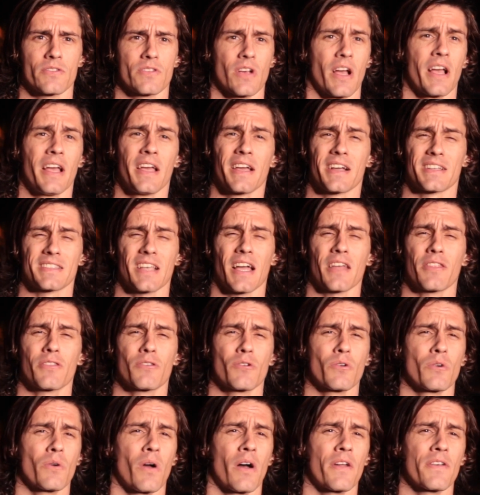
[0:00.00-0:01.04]
Because I
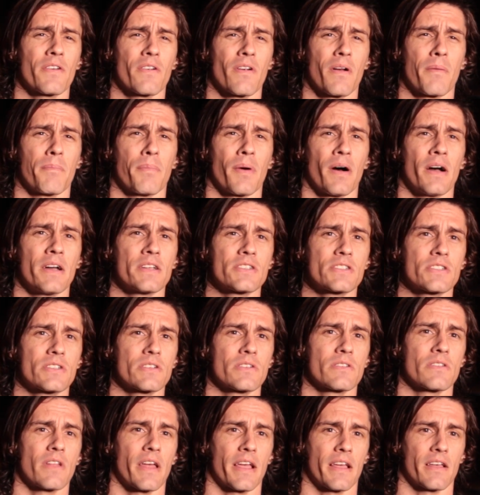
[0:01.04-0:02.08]
threw under a bunch,
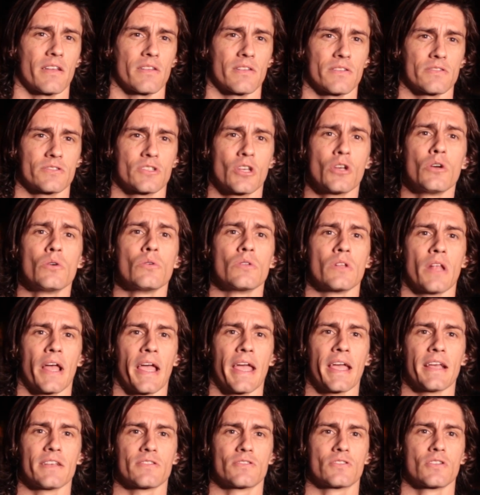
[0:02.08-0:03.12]
like too
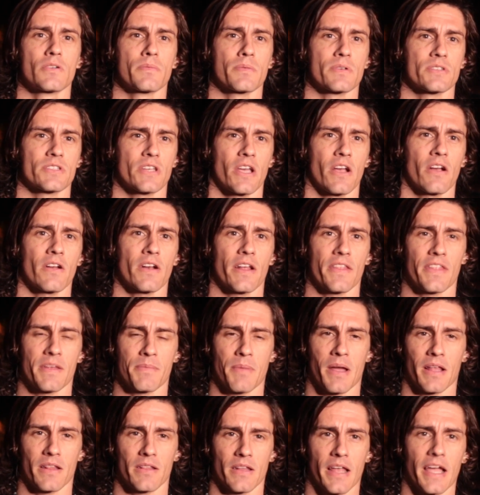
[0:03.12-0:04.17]
late, super scared. And then
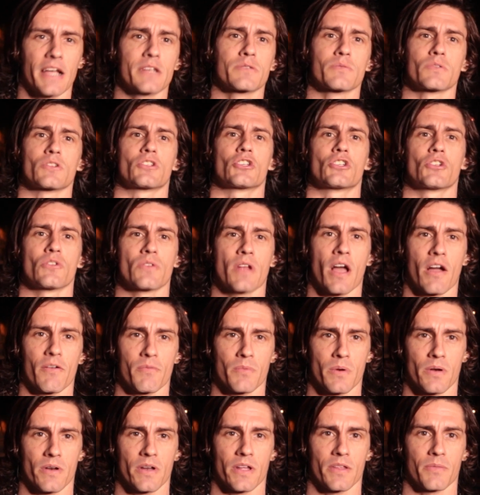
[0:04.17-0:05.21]
my legs would shoot out
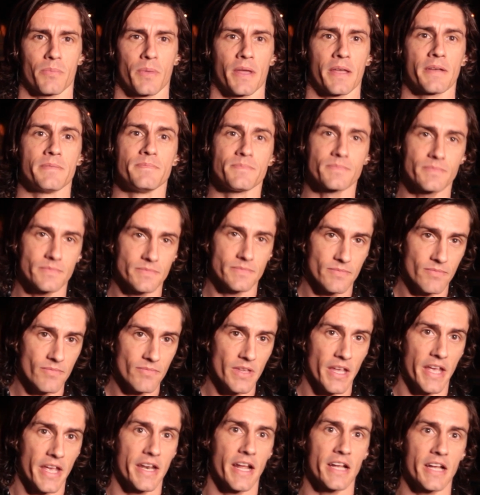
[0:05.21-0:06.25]
from underneath me.
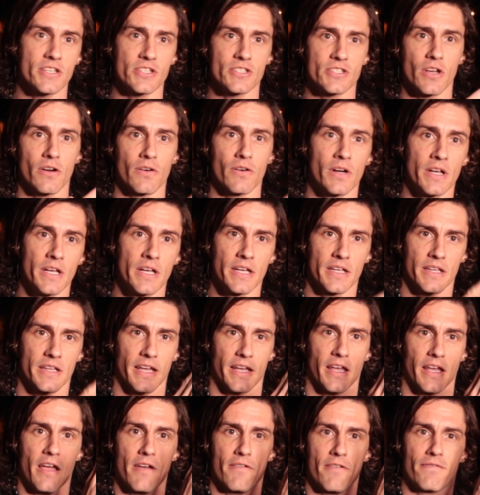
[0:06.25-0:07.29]
And I just go
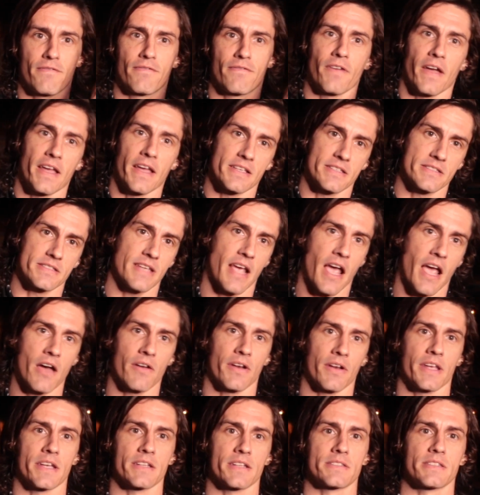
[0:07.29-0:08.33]
like face down
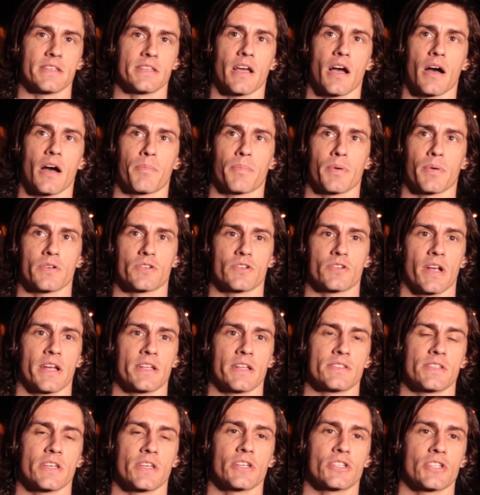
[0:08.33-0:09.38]
against the upper
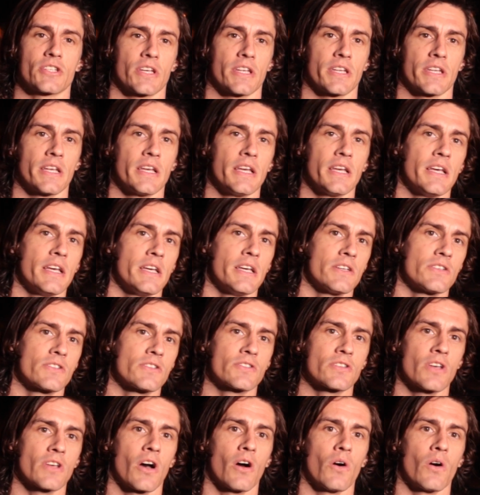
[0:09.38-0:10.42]
transition.
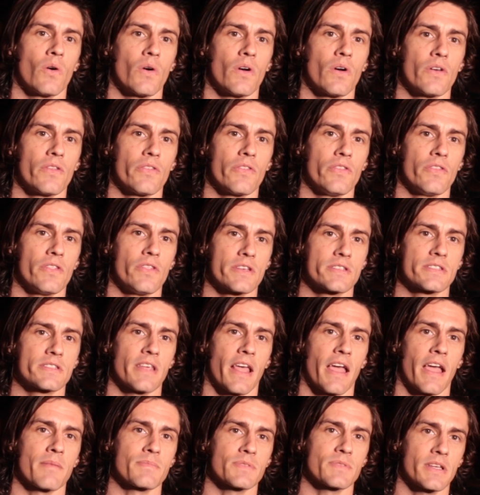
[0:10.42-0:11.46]
So the
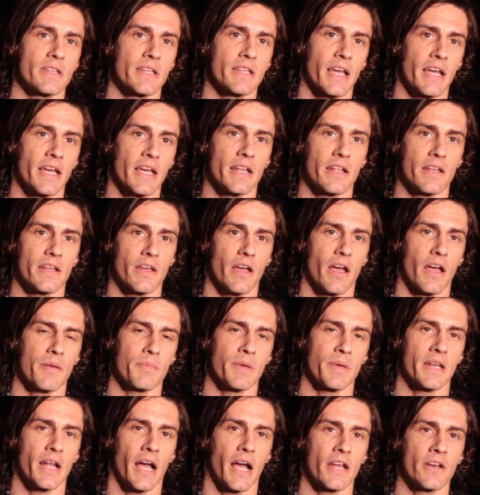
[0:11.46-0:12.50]
slams on that, I
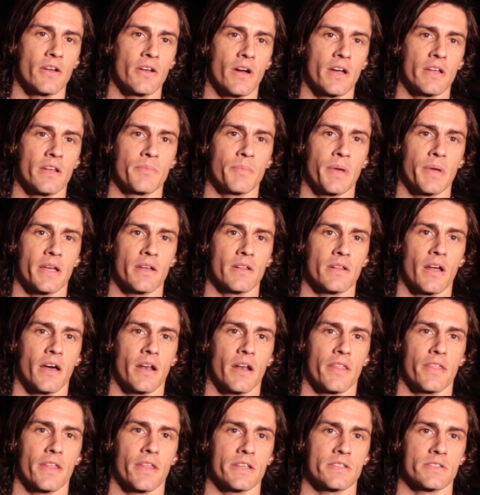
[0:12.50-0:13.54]
mean, I know I make a lot
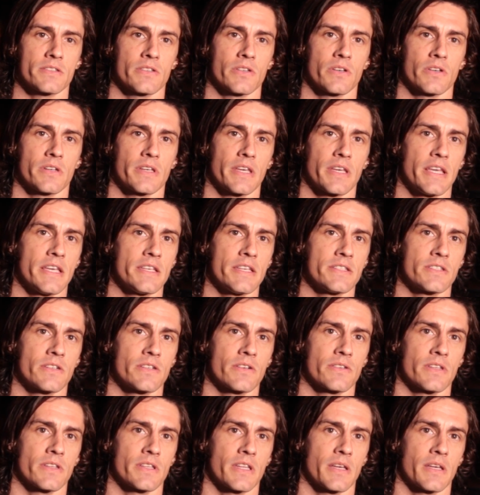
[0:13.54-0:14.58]
of things look
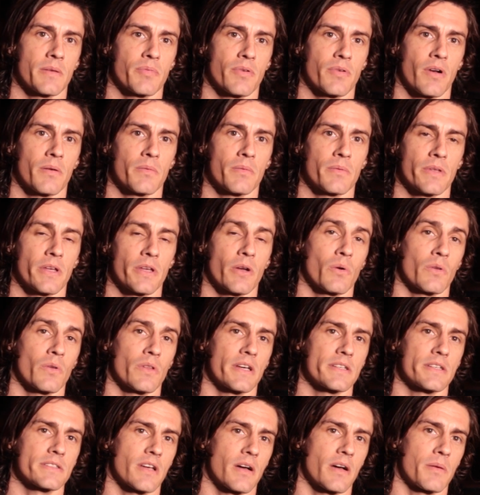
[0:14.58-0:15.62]
easier than they probably, or
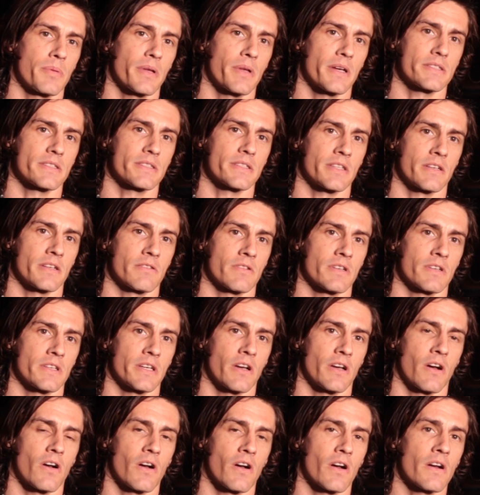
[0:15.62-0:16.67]
less complex than they really
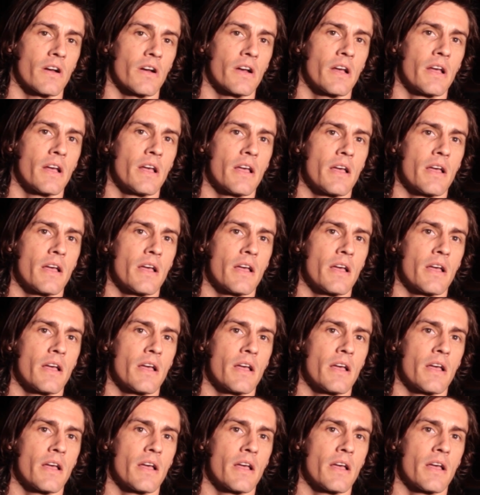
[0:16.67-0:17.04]
are.